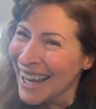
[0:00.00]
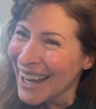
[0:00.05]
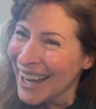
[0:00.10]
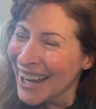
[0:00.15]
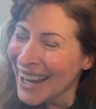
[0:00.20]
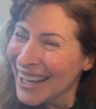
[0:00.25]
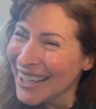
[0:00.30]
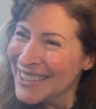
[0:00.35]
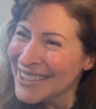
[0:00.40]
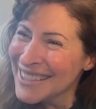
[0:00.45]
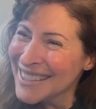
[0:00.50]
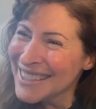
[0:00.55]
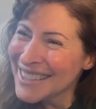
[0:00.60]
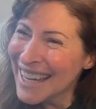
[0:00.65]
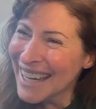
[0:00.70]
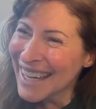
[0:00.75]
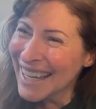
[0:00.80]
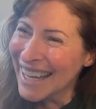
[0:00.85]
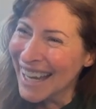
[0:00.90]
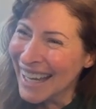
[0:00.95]
I used to
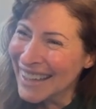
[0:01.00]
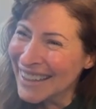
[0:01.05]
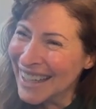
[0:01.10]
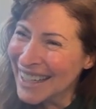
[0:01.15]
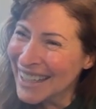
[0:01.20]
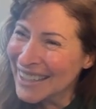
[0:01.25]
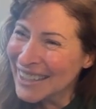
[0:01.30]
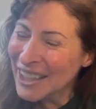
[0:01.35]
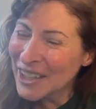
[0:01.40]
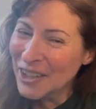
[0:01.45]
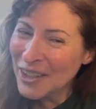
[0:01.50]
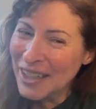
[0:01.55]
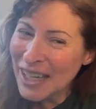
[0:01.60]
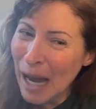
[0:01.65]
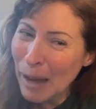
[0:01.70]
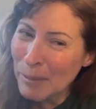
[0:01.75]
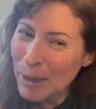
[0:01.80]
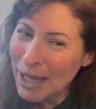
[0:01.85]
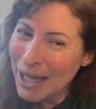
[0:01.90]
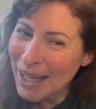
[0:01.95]
say he had like a little
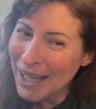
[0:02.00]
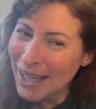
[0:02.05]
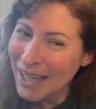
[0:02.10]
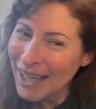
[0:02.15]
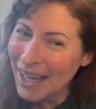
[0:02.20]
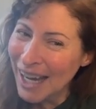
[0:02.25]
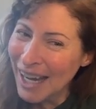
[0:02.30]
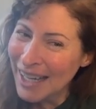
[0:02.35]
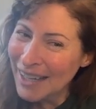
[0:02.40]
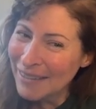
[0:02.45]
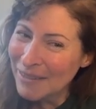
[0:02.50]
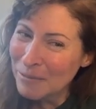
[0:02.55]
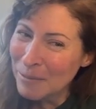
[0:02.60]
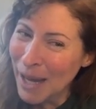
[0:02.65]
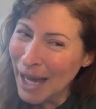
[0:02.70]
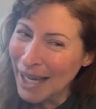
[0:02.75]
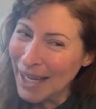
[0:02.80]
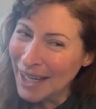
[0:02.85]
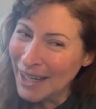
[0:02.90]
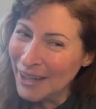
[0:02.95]
yarmulke kind of
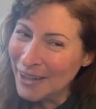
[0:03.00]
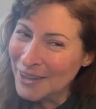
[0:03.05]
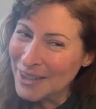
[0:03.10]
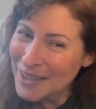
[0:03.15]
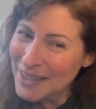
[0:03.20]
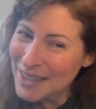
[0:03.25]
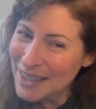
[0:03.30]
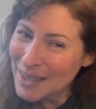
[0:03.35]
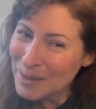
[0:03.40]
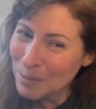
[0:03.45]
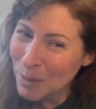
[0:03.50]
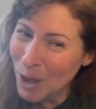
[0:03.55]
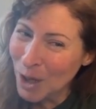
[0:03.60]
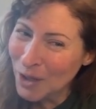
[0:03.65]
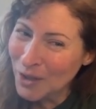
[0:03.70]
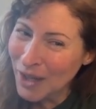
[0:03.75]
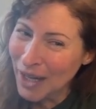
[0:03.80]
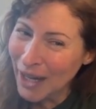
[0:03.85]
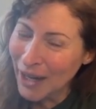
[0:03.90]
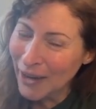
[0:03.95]
back here, just this
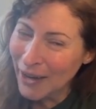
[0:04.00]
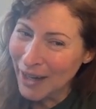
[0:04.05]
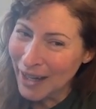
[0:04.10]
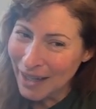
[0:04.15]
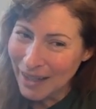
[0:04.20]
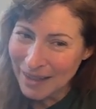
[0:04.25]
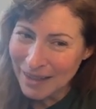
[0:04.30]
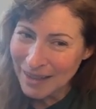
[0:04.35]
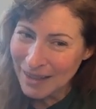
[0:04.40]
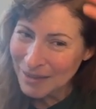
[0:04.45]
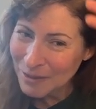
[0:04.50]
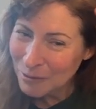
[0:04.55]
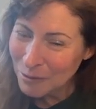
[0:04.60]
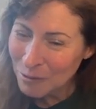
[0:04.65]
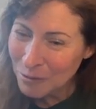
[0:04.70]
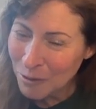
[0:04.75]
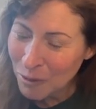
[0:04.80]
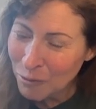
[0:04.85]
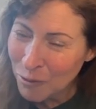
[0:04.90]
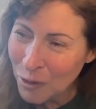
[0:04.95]
bald area.
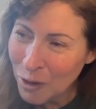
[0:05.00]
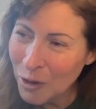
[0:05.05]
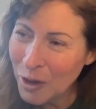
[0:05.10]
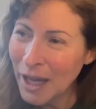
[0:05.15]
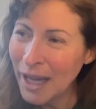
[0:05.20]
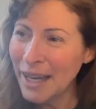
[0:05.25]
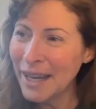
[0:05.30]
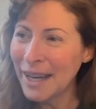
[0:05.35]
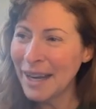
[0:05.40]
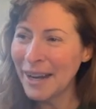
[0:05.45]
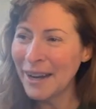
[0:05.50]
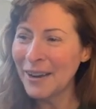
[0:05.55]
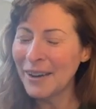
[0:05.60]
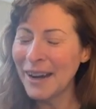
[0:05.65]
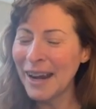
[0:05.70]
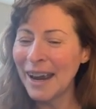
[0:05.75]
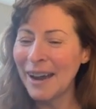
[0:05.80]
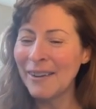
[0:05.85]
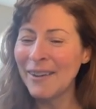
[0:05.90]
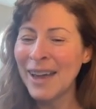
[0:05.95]
Full head of hair
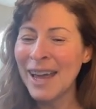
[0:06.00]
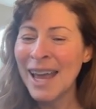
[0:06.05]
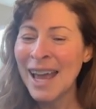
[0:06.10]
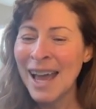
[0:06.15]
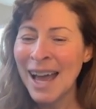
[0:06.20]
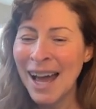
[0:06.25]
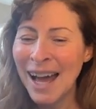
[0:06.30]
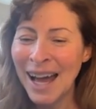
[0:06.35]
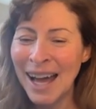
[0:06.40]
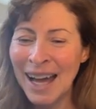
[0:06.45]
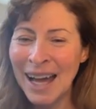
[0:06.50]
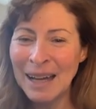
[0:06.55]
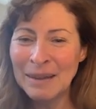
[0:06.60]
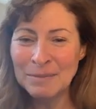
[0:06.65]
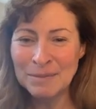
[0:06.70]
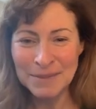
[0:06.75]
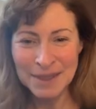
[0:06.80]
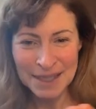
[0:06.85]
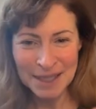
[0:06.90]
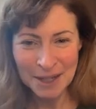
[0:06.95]
now.
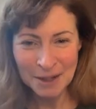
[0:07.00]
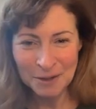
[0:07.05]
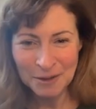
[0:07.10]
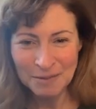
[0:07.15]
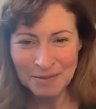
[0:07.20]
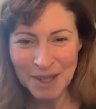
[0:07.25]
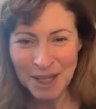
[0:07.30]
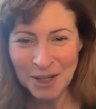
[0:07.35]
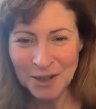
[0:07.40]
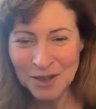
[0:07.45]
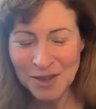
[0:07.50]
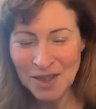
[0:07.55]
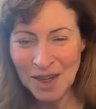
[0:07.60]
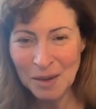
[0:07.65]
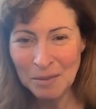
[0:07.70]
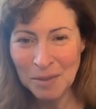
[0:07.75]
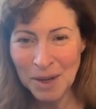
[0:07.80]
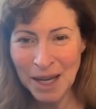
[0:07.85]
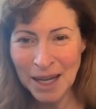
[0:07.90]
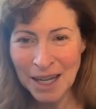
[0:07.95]
So here's
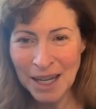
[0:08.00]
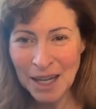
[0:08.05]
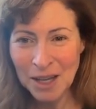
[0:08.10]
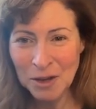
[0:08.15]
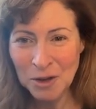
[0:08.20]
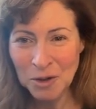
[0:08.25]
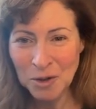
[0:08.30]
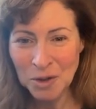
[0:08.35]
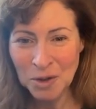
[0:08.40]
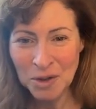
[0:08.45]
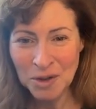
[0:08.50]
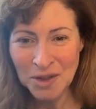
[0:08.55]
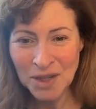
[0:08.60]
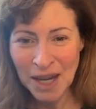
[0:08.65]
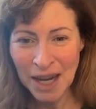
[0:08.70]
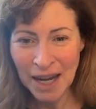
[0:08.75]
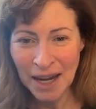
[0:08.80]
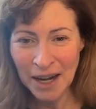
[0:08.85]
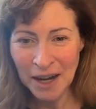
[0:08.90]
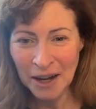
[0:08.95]
somebody who grew his
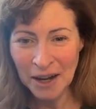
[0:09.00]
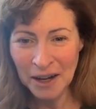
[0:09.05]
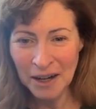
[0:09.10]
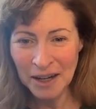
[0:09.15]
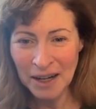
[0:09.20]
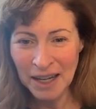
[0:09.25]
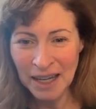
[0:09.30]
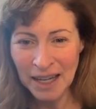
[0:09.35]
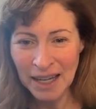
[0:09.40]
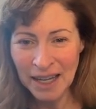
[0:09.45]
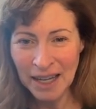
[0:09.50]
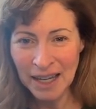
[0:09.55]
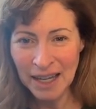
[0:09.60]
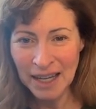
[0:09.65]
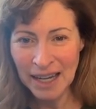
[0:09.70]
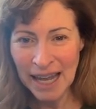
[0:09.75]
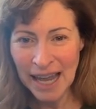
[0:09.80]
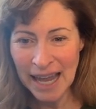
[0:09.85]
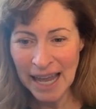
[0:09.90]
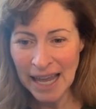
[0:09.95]
hair
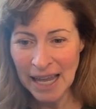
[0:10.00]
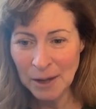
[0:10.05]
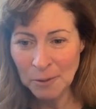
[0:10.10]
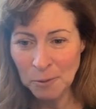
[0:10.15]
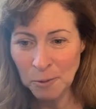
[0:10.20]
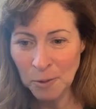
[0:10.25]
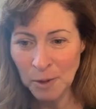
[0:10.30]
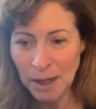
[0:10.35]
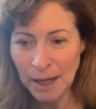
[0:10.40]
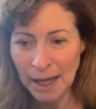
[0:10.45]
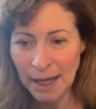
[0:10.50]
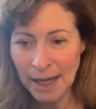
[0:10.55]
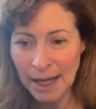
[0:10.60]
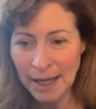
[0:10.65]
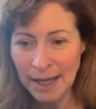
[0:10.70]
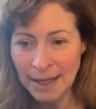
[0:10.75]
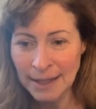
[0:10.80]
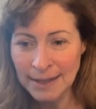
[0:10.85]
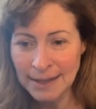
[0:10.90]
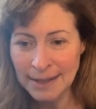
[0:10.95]
in 8
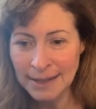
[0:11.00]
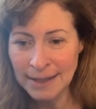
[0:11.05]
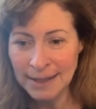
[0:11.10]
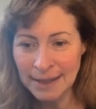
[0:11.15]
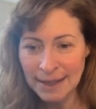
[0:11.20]
weeks.